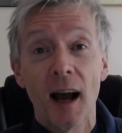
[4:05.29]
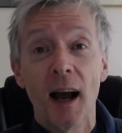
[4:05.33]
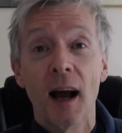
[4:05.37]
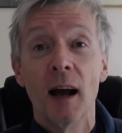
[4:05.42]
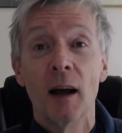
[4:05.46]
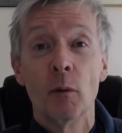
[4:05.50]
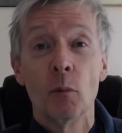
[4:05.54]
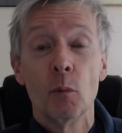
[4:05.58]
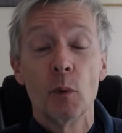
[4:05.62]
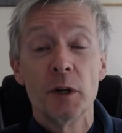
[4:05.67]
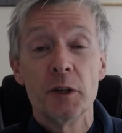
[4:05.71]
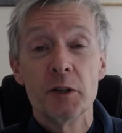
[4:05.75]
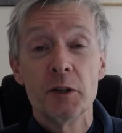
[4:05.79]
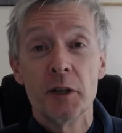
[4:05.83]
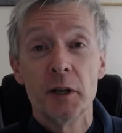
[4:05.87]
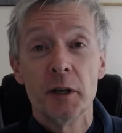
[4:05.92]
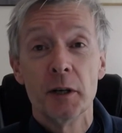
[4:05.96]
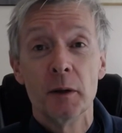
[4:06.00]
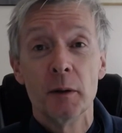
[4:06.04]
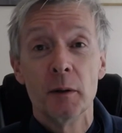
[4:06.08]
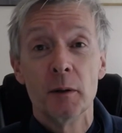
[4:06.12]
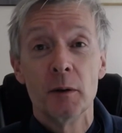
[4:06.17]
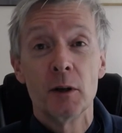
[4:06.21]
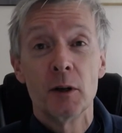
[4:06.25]
and wish
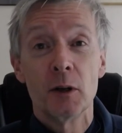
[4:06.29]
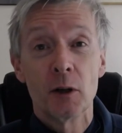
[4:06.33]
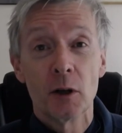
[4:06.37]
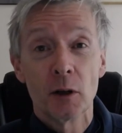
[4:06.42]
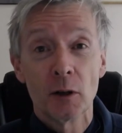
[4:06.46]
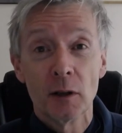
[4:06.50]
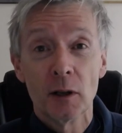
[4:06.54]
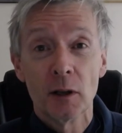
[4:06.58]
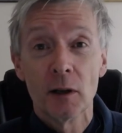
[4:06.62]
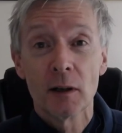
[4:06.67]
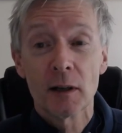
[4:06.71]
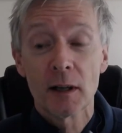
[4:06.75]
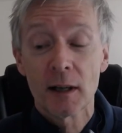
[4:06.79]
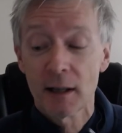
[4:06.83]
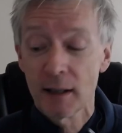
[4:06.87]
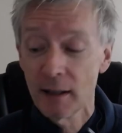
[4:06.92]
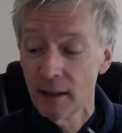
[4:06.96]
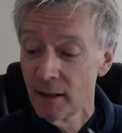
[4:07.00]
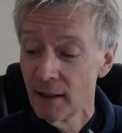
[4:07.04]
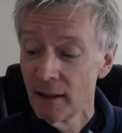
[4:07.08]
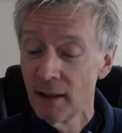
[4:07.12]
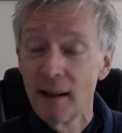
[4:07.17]
you good luck,